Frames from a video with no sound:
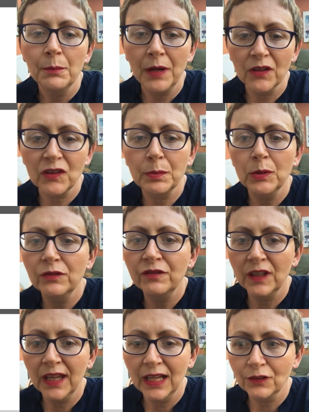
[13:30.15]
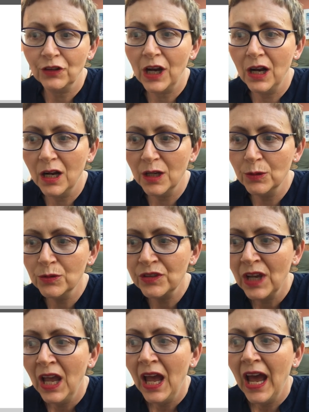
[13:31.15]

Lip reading: passport for their child.